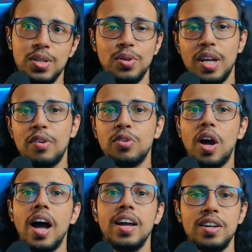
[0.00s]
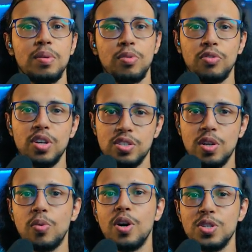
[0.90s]
you don't have to hire a
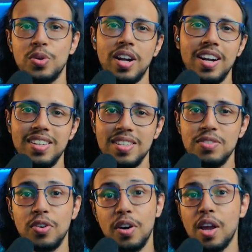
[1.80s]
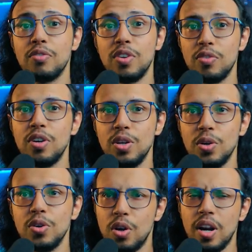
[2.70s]
professional voiceover artist for every
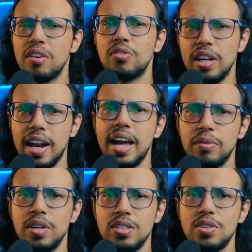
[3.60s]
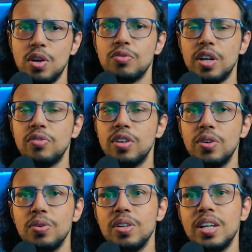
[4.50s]
video or every language of that
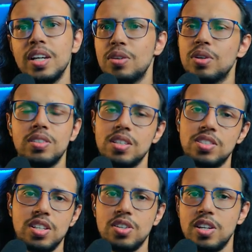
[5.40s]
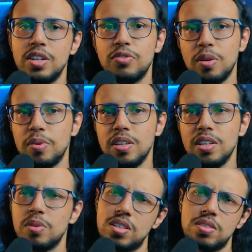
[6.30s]
video. You can just generate it from
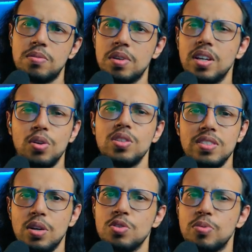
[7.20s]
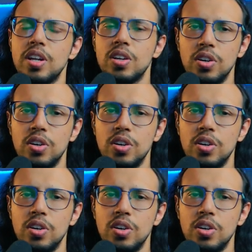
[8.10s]
here, which is, you know, it sounds pretty